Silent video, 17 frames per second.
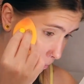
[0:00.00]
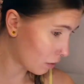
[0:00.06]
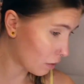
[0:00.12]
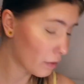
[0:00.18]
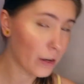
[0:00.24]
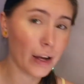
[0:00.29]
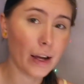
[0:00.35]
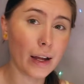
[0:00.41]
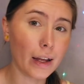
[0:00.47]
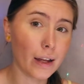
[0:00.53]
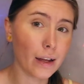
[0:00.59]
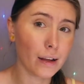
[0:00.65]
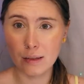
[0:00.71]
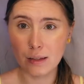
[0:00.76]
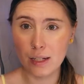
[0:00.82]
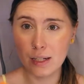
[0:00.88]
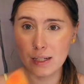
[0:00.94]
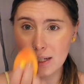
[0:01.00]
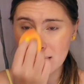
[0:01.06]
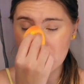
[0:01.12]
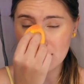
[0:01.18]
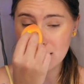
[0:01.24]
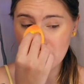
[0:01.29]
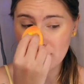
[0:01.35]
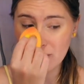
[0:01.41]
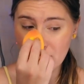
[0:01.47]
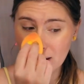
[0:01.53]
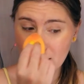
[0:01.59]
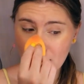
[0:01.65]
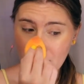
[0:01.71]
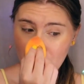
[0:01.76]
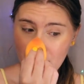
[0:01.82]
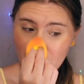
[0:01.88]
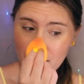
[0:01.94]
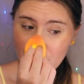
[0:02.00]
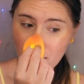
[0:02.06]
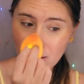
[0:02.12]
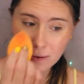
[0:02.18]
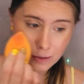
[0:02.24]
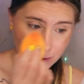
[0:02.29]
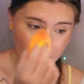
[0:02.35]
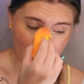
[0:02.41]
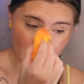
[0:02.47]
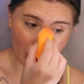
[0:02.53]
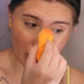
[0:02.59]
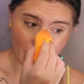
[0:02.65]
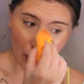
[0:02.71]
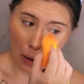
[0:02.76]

Okay, this is leaving a gnarly